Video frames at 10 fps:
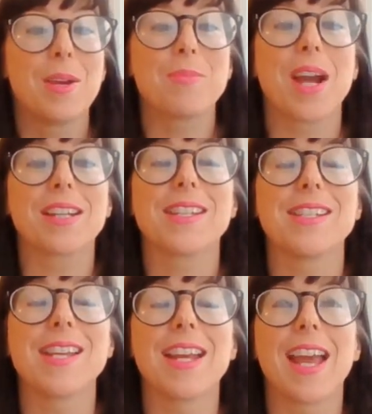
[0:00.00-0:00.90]

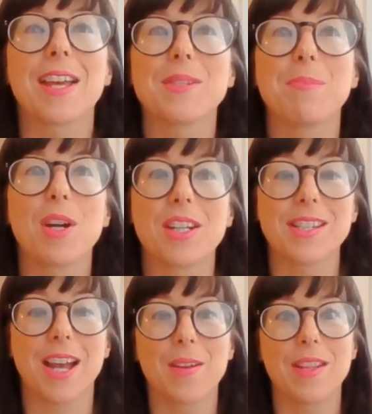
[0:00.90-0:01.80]
practicing as
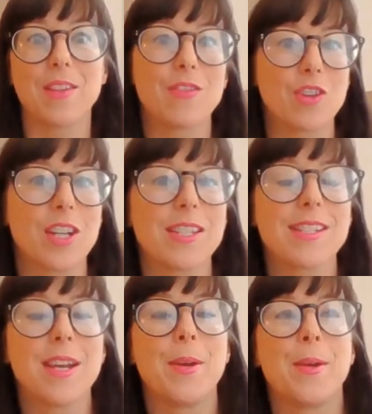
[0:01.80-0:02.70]
monks out in the forest.